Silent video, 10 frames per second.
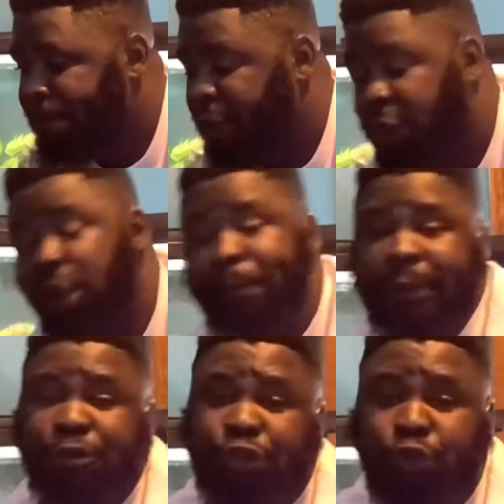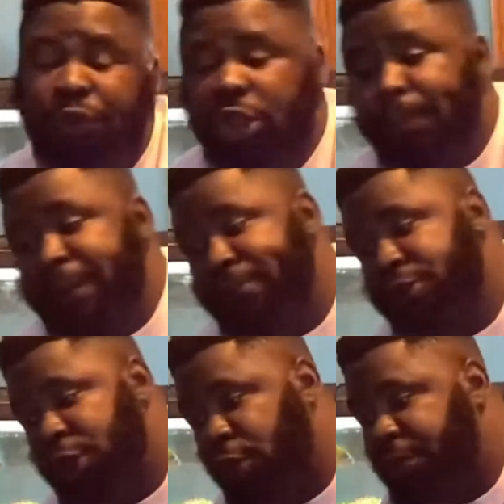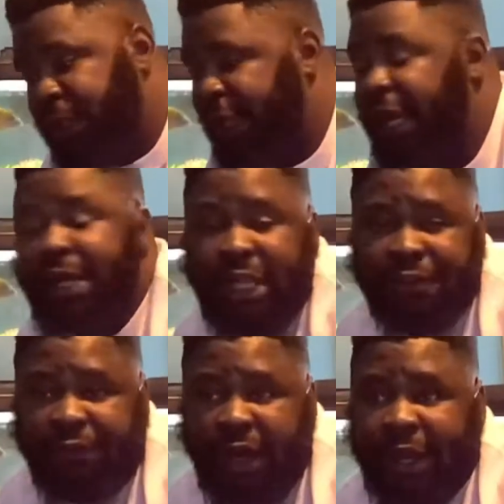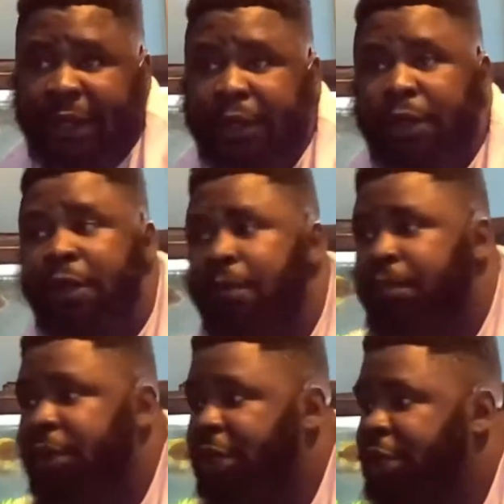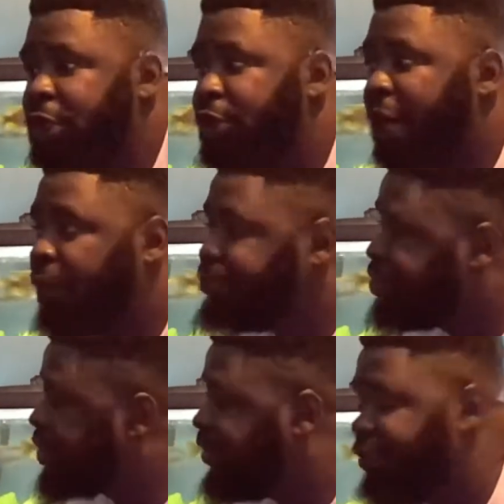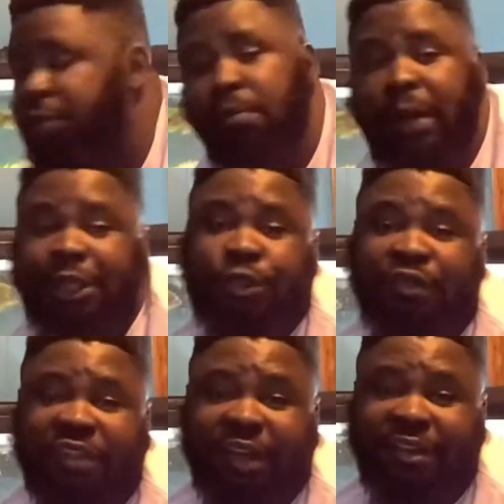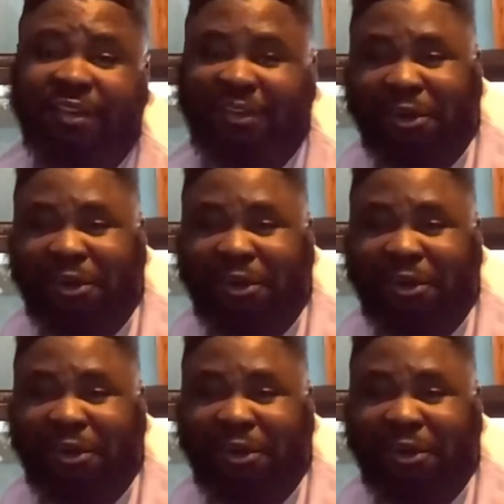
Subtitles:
Some people do, some people don't, and that's fine. But you know, I'm just giving you my 2 cents.